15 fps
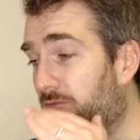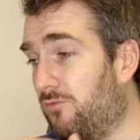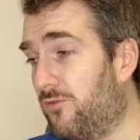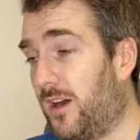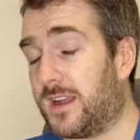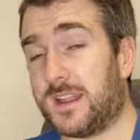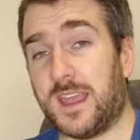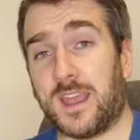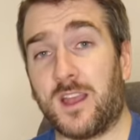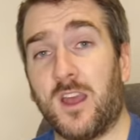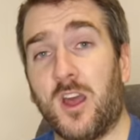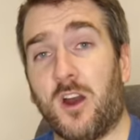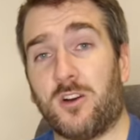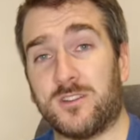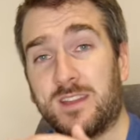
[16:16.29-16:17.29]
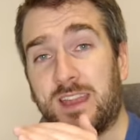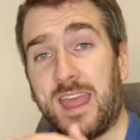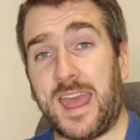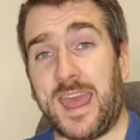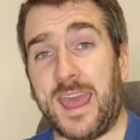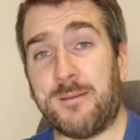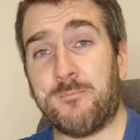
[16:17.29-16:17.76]
running on an
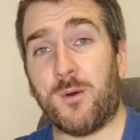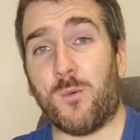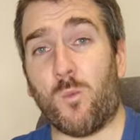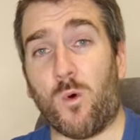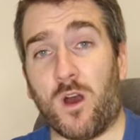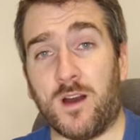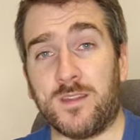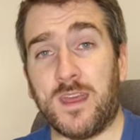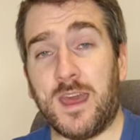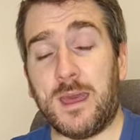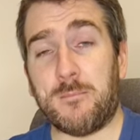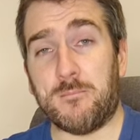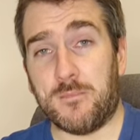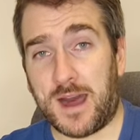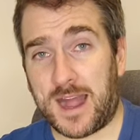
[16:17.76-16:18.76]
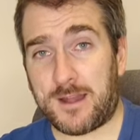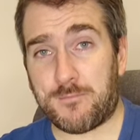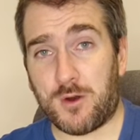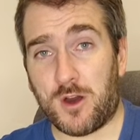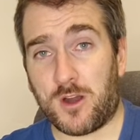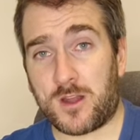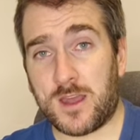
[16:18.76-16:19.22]
M1
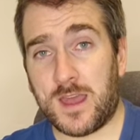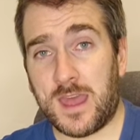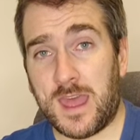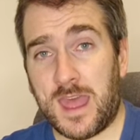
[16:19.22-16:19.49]
MacBook.